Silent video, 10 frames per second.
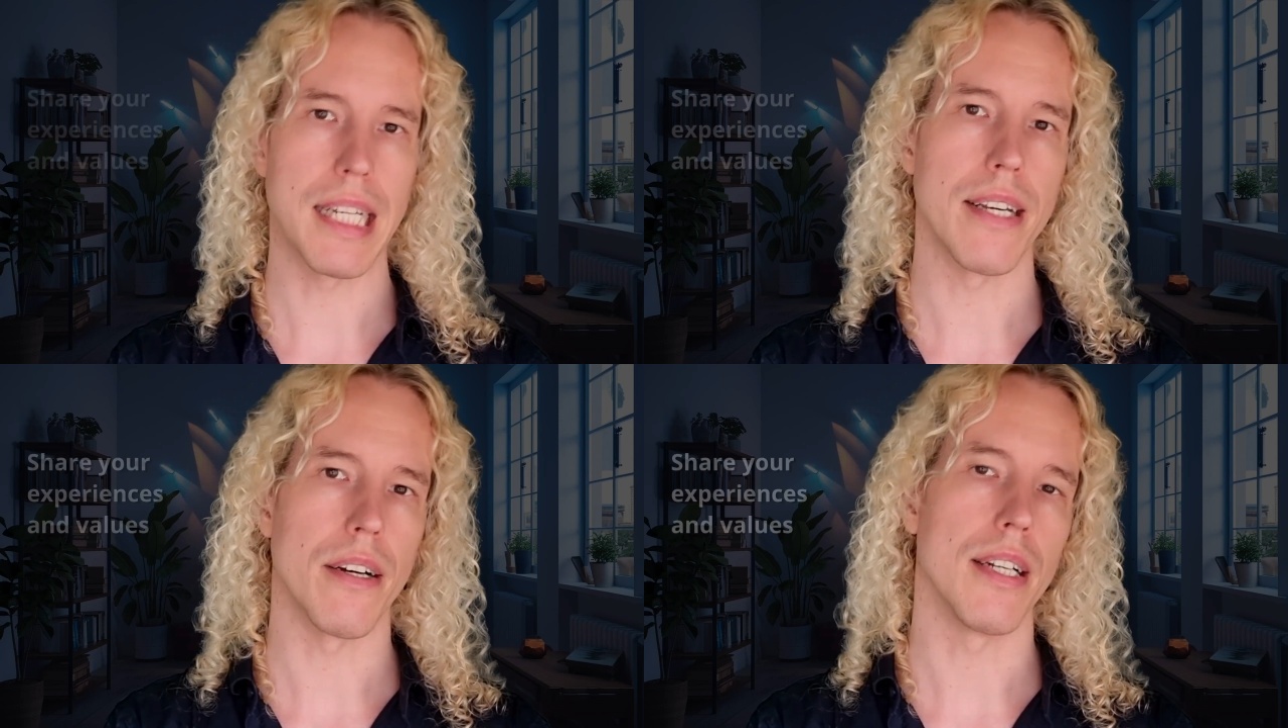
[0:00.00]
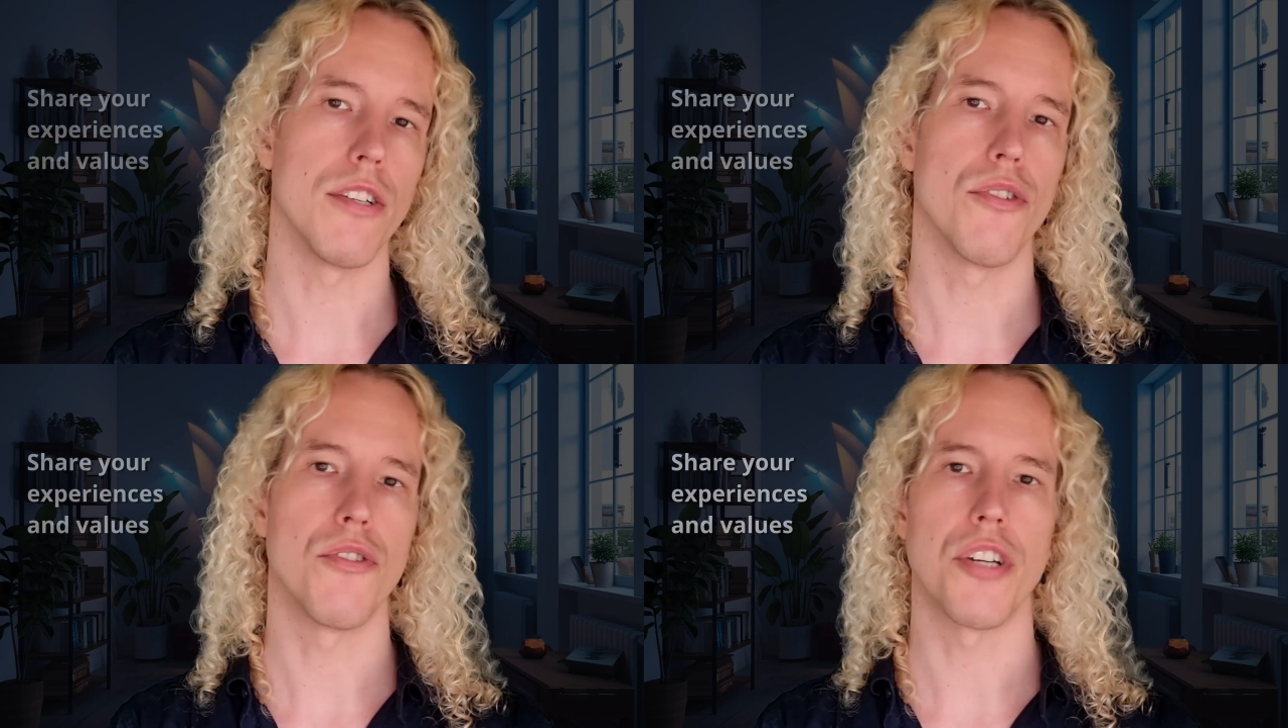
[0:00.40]
here is
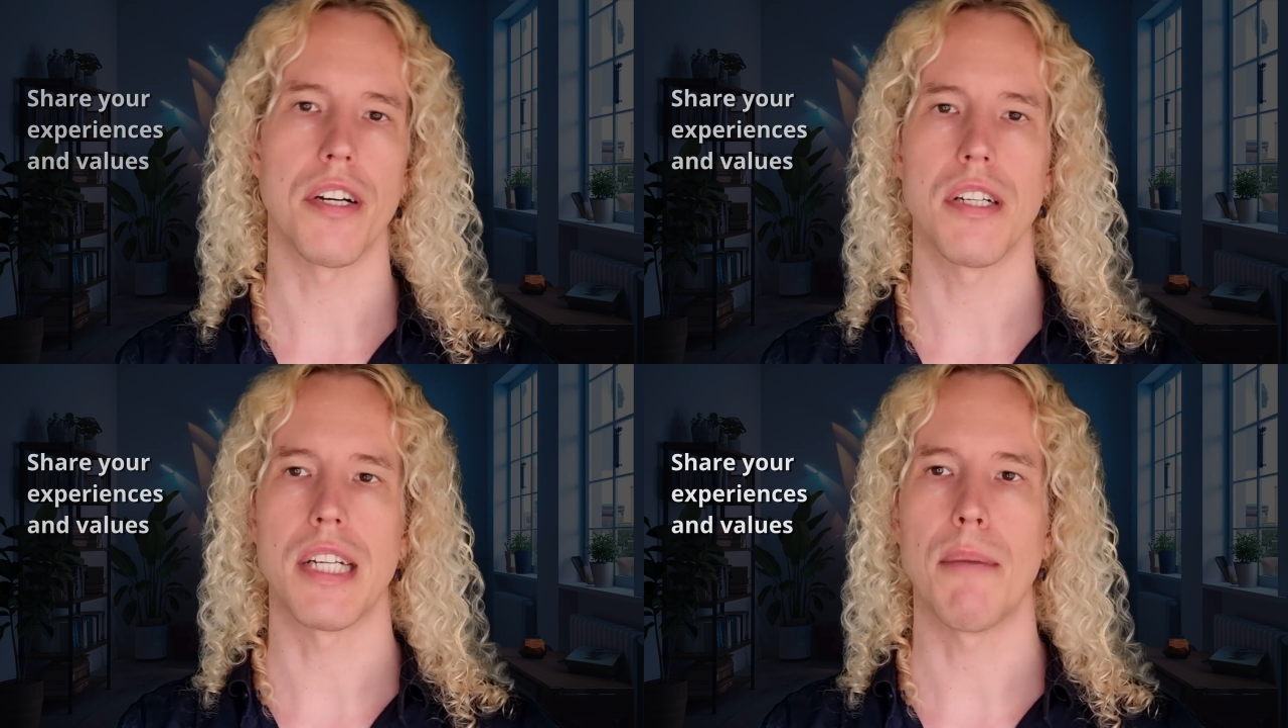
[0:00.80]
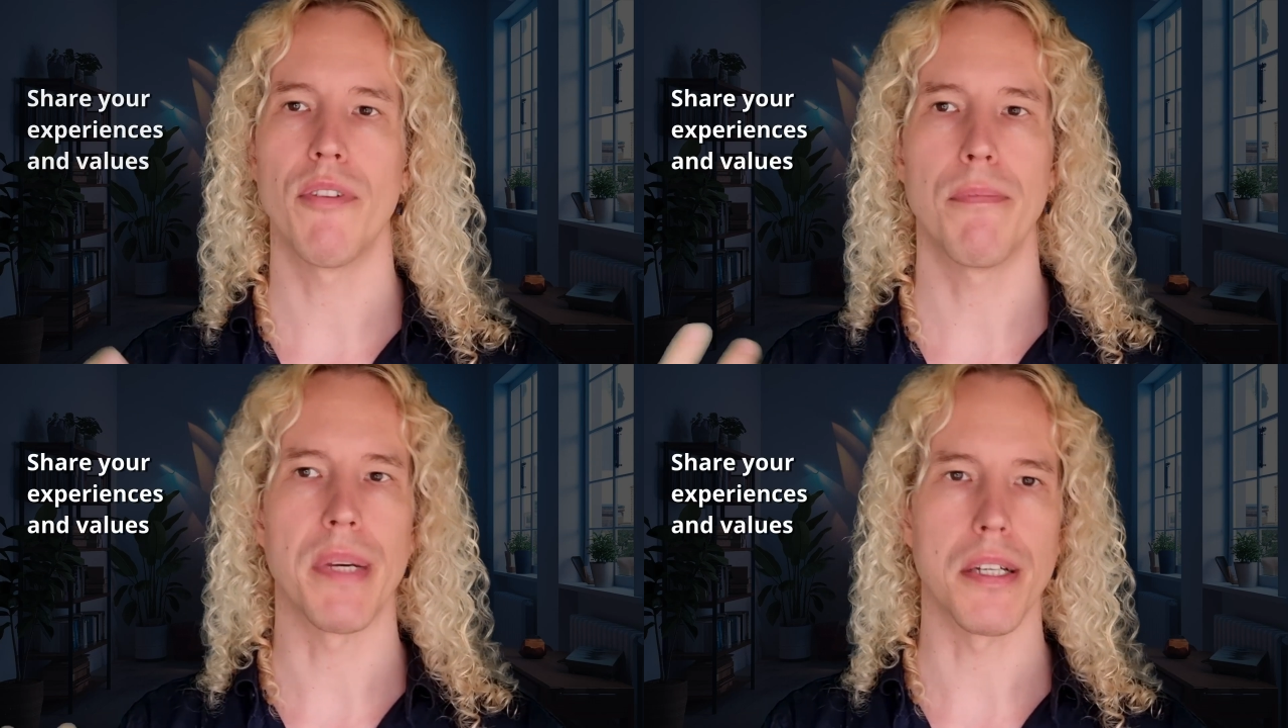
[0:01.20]
to share some
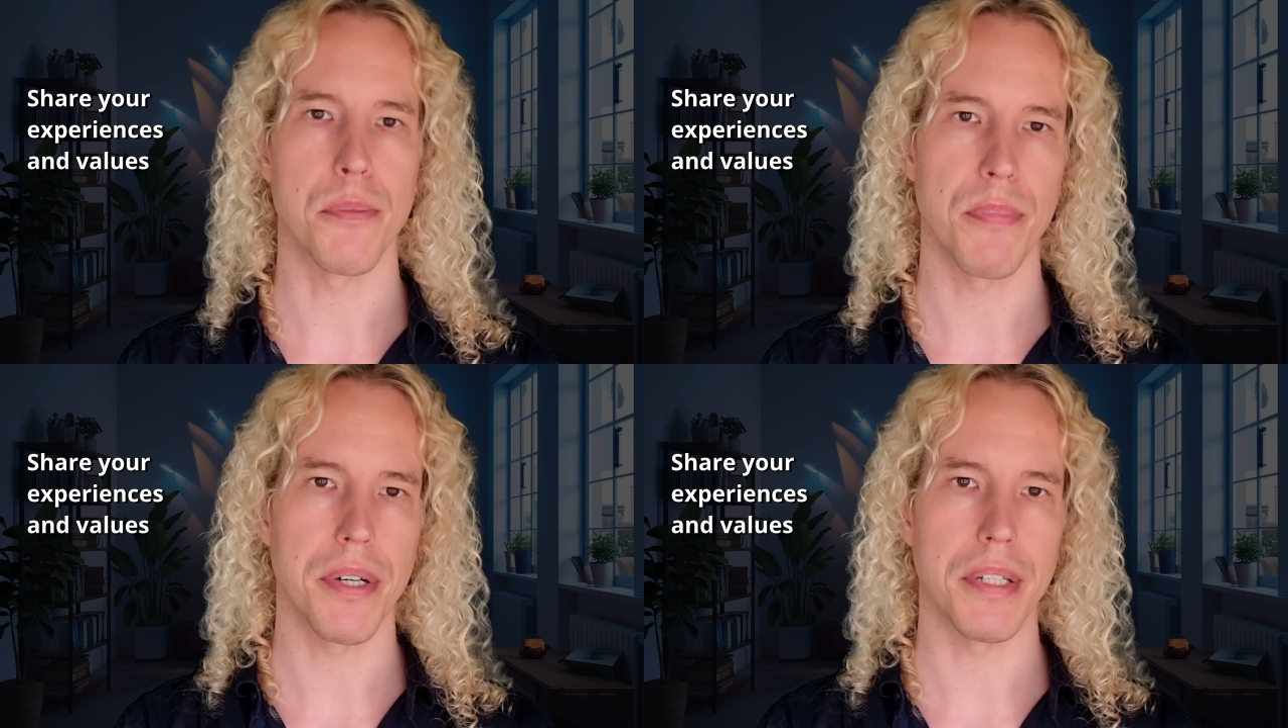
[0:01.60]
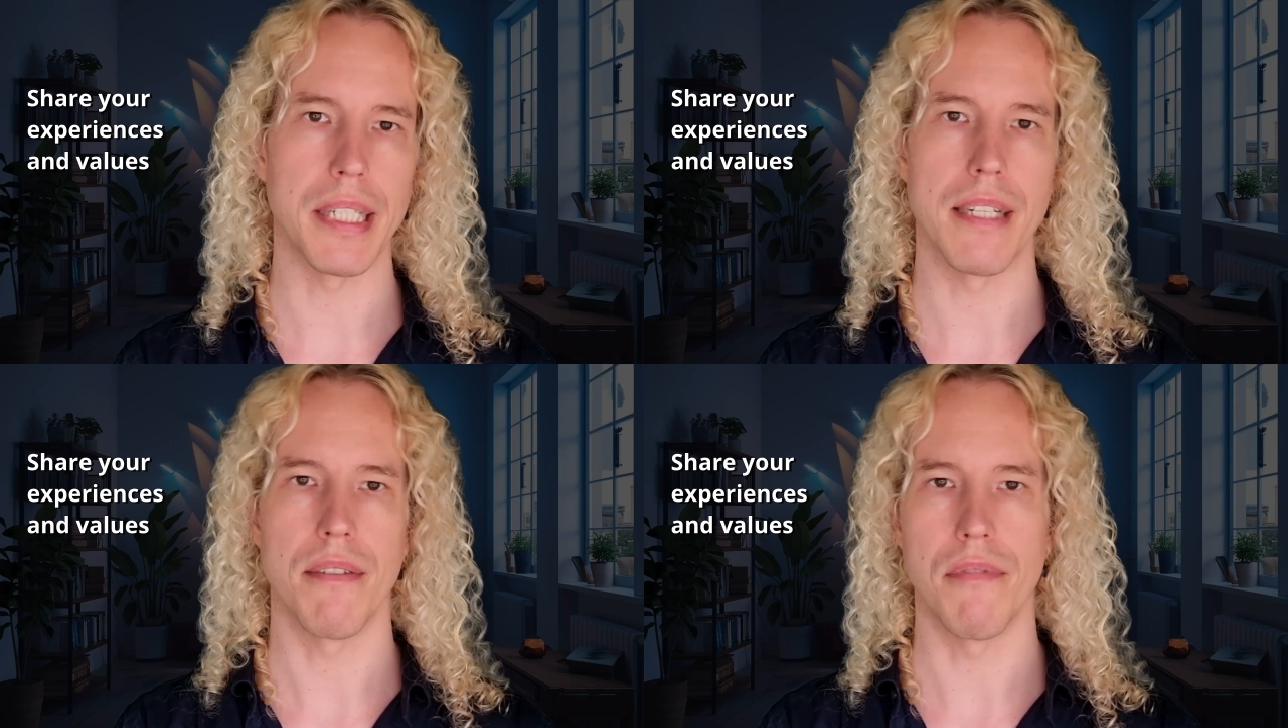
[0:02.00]
of my
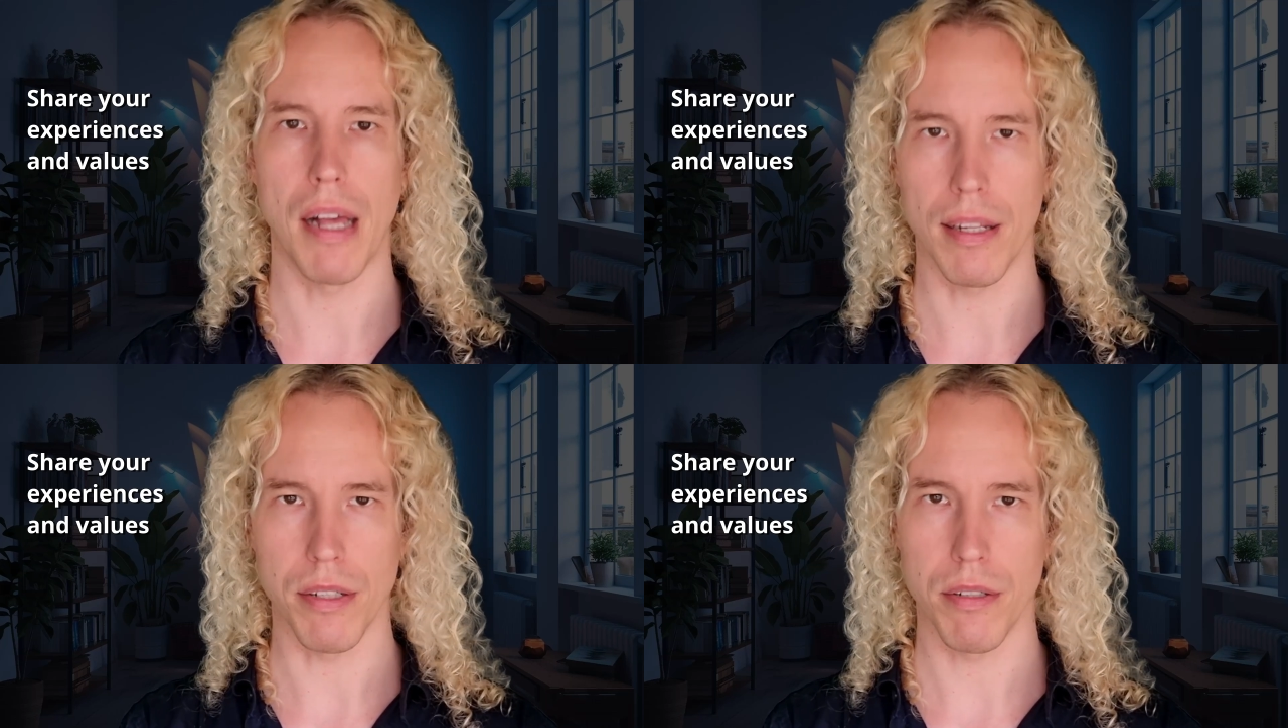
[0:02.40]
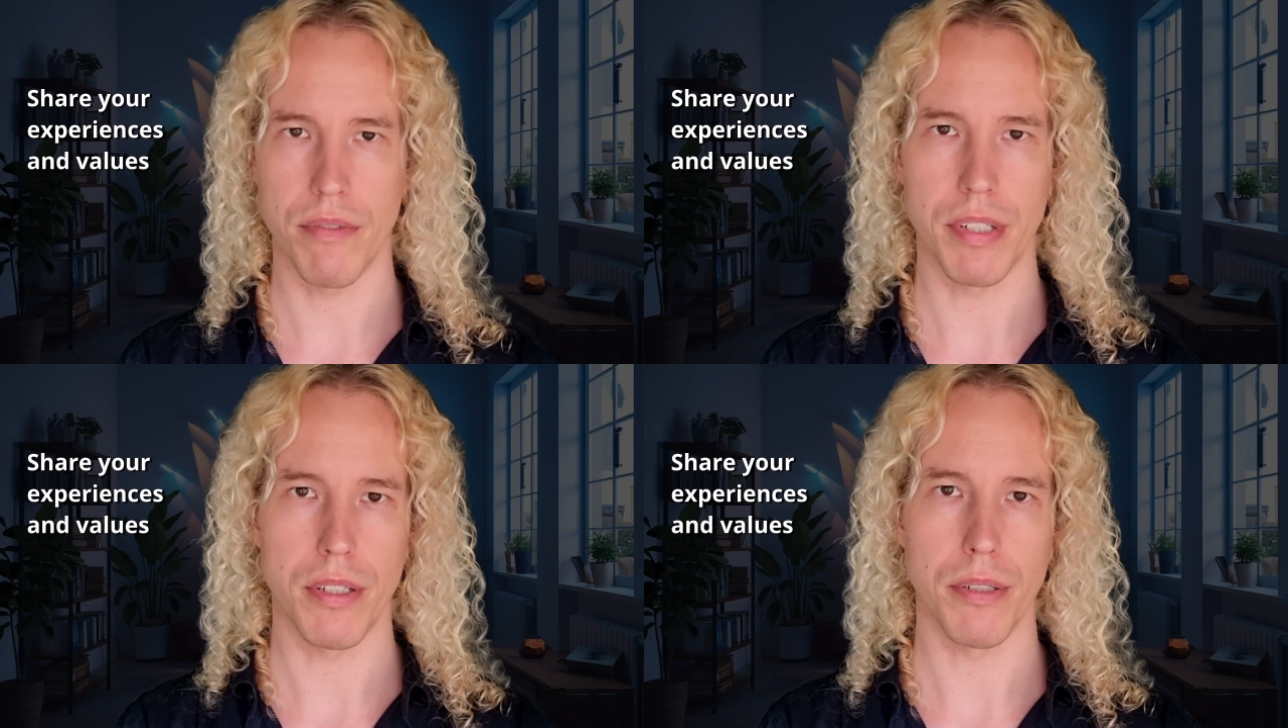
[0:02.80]
experience and values
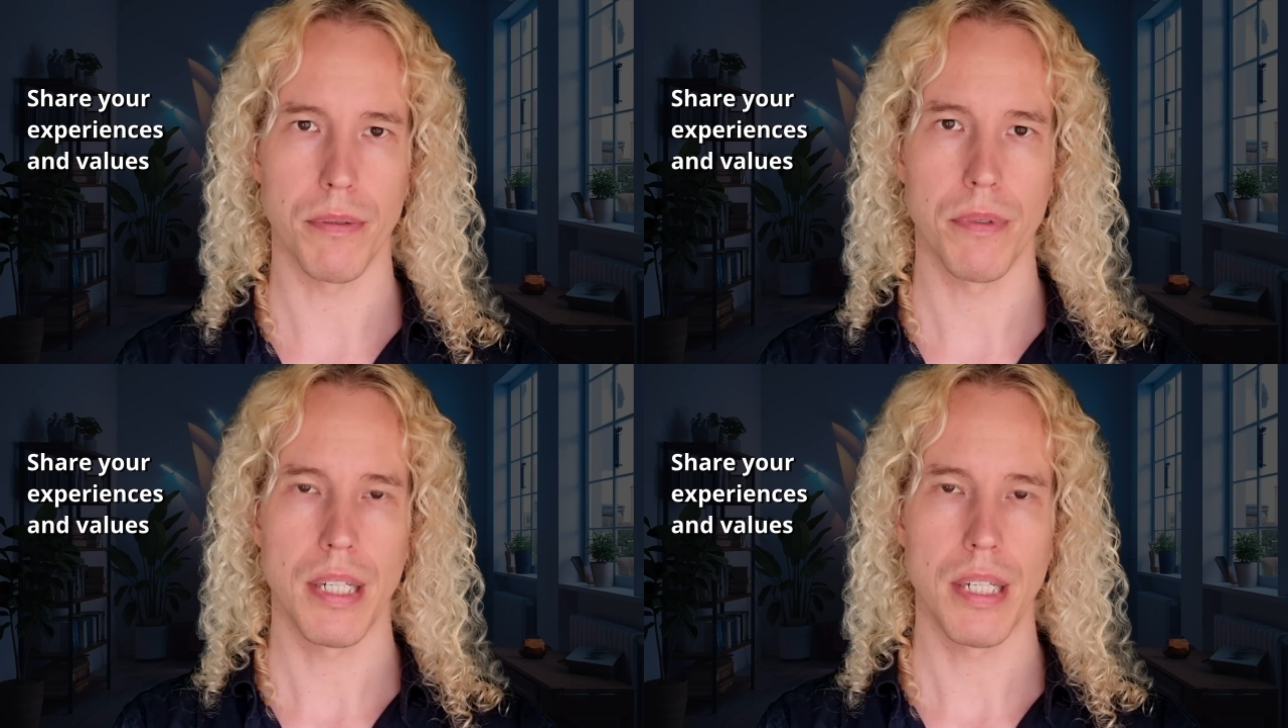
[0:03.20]
with you.